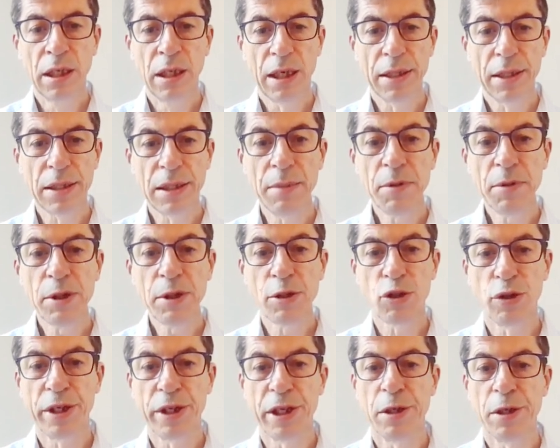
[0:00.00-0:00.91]
A similar
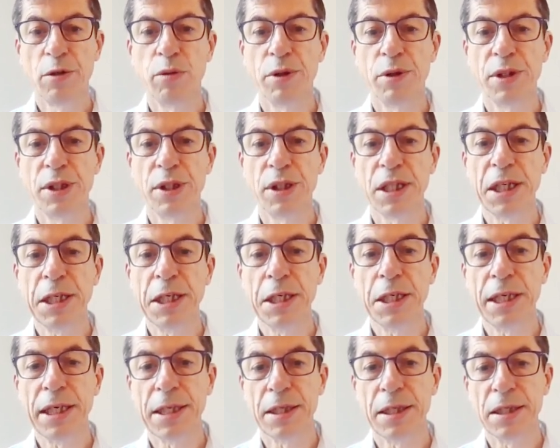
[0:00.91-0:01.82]
trend was
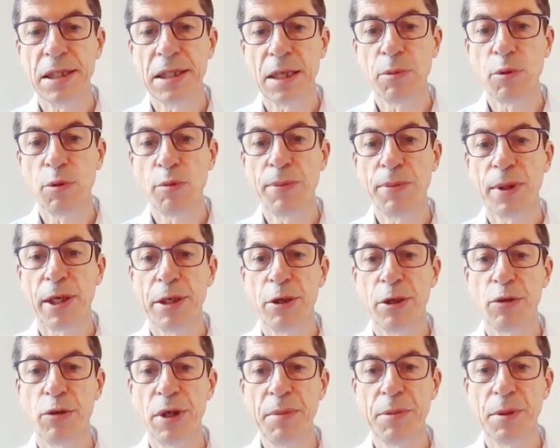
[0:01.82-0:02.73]
seen in the
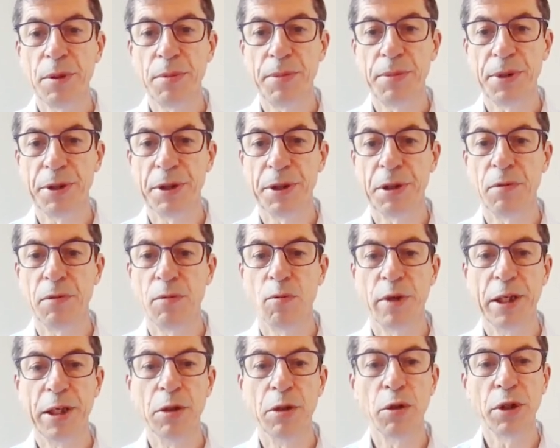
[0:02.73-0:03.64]
double-blind treatment period
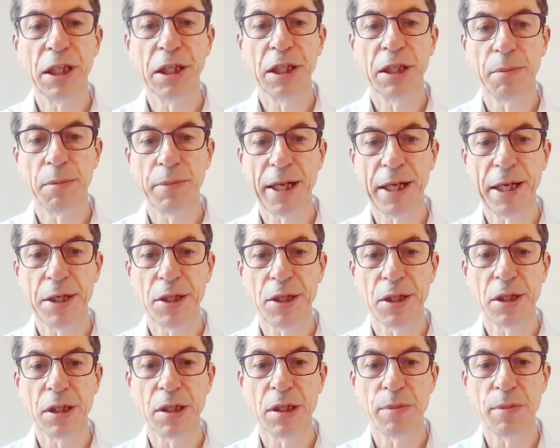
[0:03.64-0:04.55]
when looking at
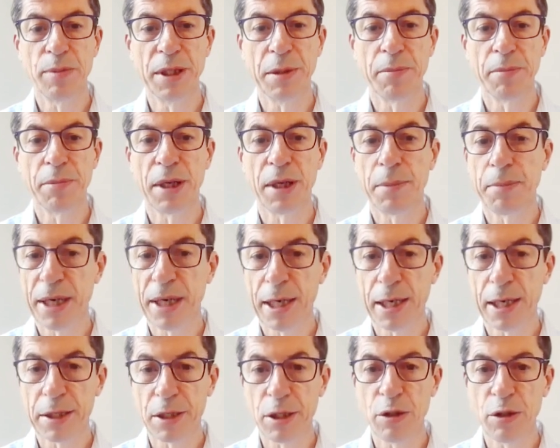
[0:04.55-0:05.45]
patients split by
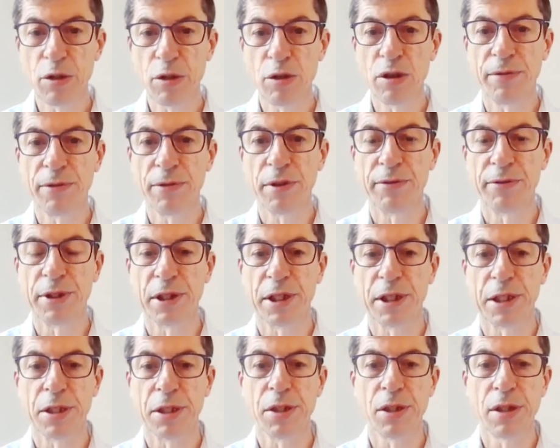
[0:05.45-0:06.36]
past history of
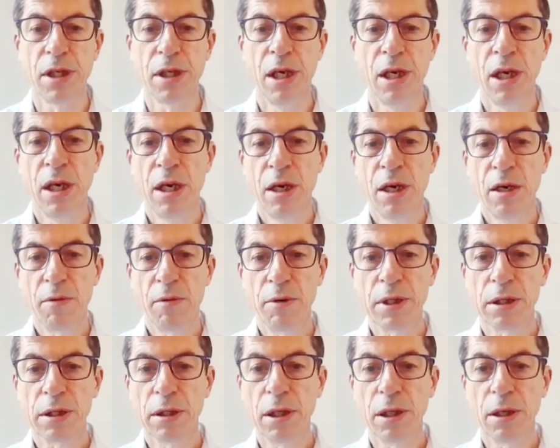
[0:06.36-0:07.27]
uveitis,
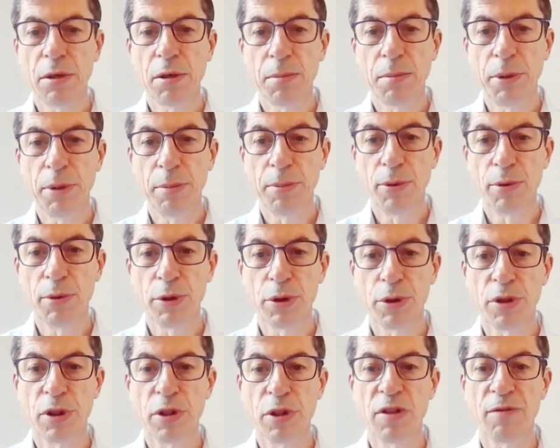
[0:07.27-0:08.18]
with lower
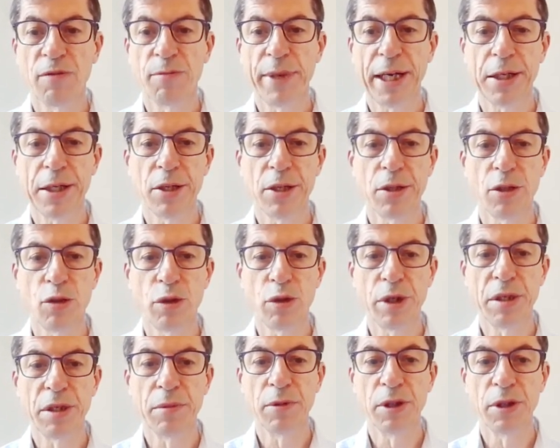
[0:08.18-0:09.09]
proportions of patients
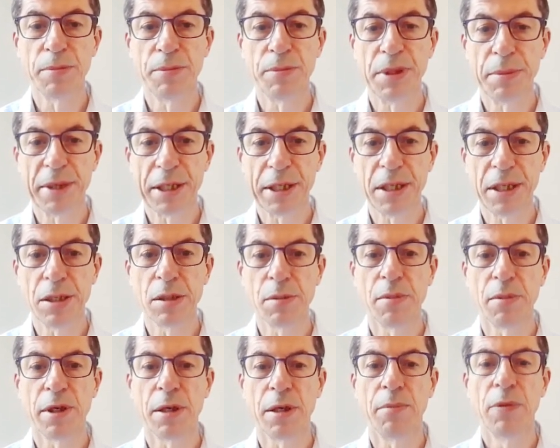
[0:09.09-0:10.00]
treated with
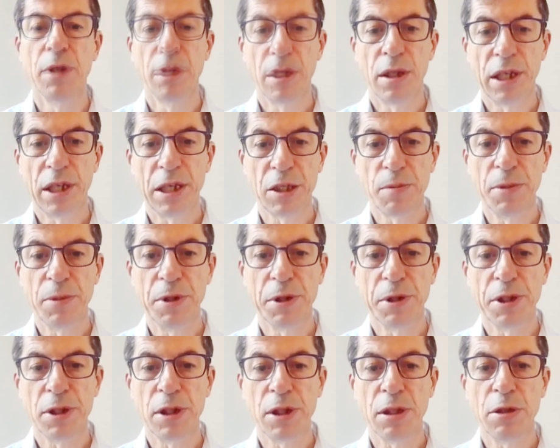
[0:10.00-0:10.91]
Bimekizumab
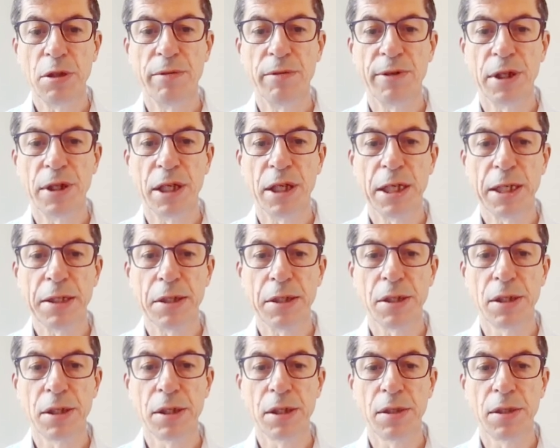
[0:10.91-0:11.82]
experiencing uveitis.